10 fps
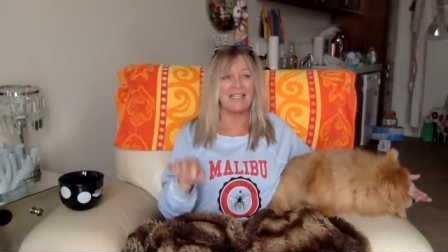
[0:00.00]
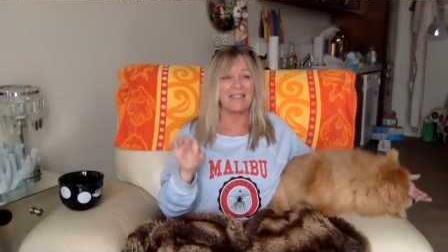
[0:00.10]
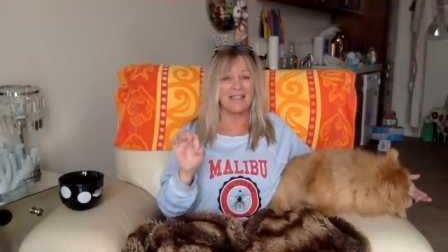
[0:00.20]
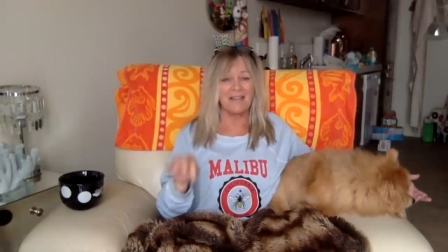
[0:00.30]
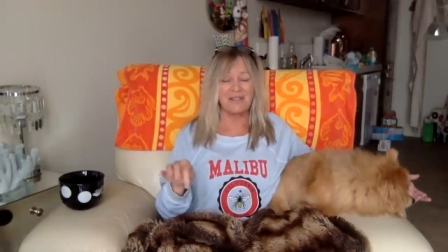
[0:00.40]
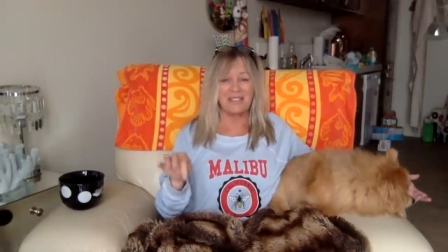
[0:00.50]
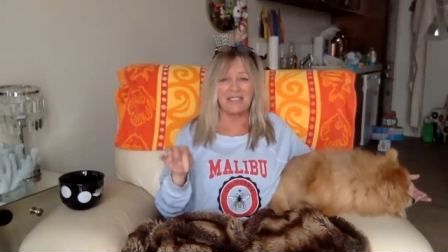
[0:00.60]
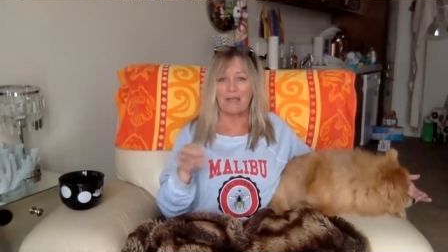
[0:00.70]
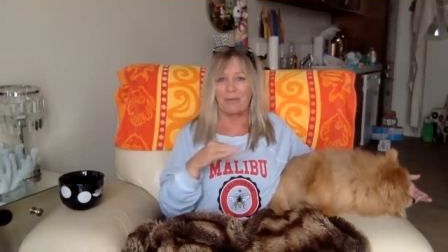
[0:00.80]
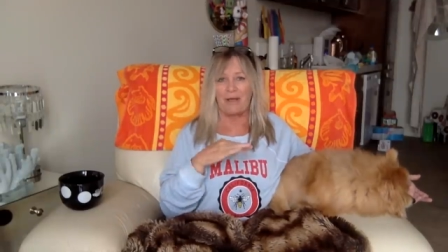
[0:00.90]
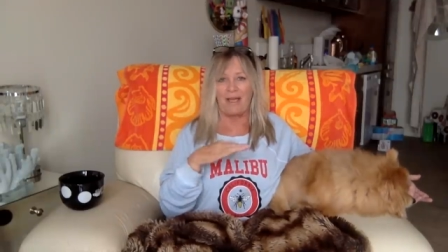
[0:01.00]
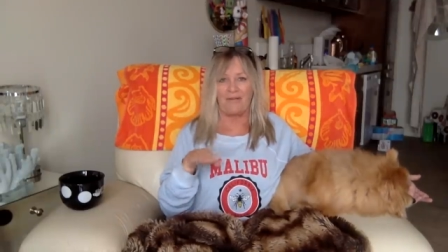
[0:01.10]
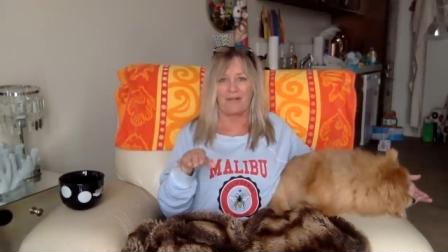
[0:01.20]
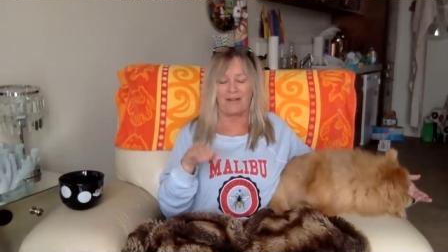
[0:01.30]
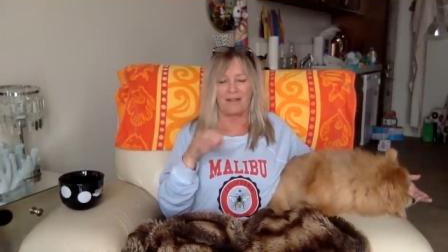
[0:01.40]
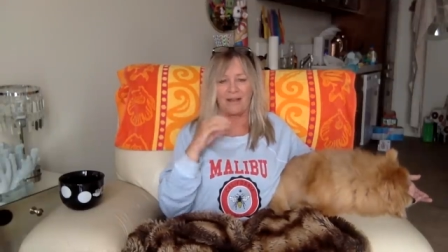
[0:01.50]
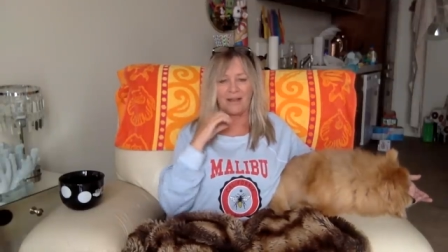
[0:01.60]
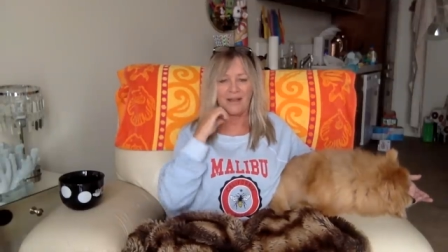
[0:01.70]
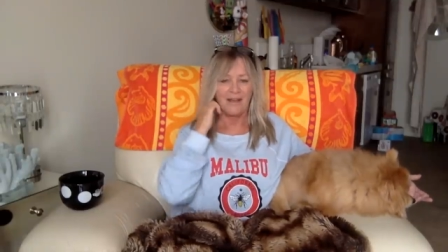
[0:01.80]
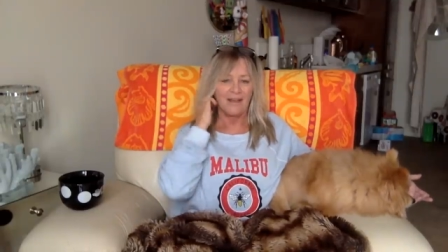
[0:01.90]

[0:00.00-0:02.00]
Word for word: He loves to dip everything.